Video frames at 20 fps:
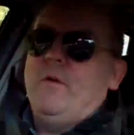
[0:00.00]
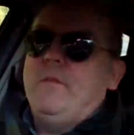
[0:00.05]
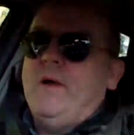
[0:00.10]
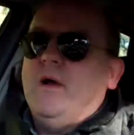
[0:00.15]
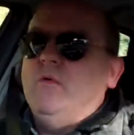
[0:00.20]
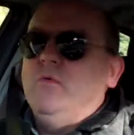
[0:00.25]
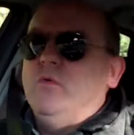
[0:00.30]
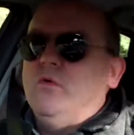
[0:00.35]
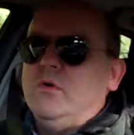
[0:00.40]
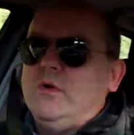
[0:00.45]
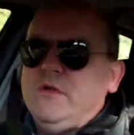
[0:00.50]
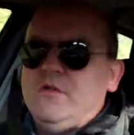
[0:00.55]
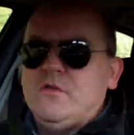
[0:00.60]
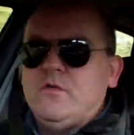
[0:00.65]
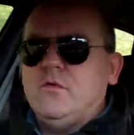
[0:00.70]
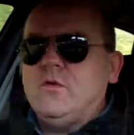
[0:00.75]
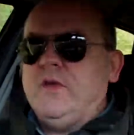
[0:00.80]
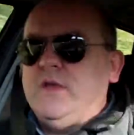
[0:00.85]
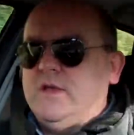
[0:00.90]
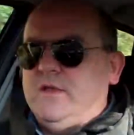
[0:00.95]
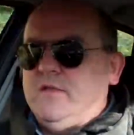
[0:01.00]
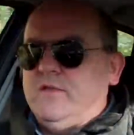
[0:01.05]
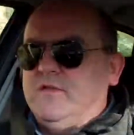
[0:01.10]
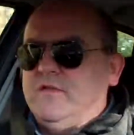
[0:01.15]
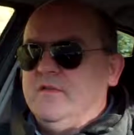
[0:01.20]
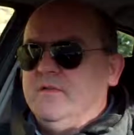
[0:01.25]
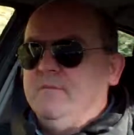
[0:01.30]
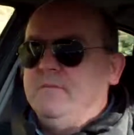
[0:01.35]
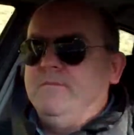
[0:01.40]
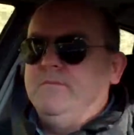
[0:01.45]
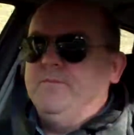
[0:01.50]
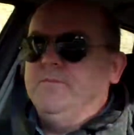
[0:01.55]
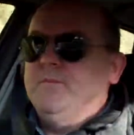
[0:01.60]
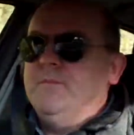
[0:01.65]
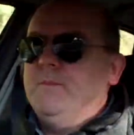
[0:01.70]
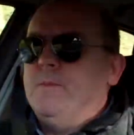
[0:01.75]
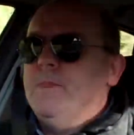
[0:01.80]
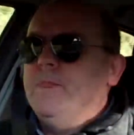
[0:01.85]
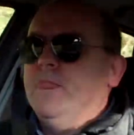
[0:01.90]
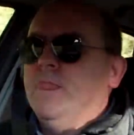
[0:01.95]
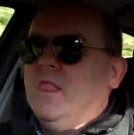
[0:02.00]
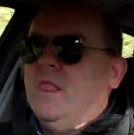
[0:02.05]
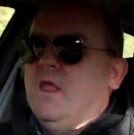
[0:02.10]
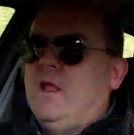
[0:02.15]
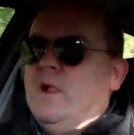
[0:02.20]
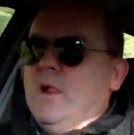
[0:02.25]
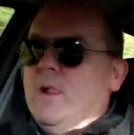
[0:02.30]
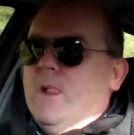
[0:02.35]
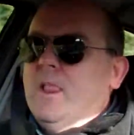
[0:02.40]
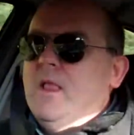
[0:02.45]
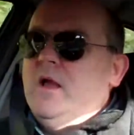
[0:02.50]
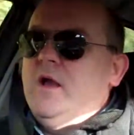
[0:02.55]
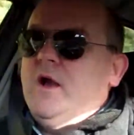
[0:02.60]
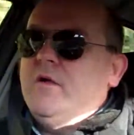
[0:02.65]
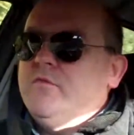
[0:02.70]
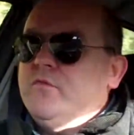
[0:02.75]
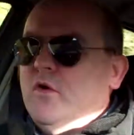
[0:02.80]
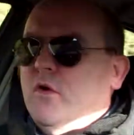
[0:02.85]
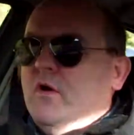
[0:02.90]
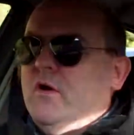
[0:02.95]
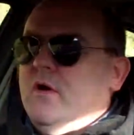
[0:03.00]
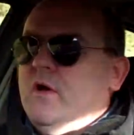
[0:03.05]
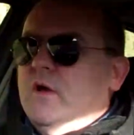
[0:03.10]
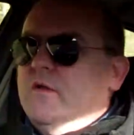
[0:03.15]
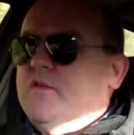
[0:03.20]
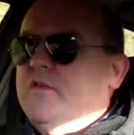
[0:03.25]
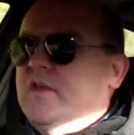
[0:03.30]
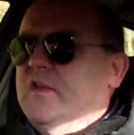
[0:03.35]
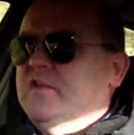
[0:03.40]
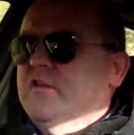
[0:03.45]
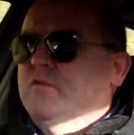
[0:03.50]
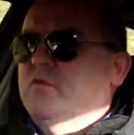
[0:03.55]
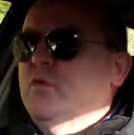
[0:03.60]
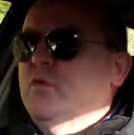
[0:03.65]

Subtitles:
about walkie-talkies. I've got a set of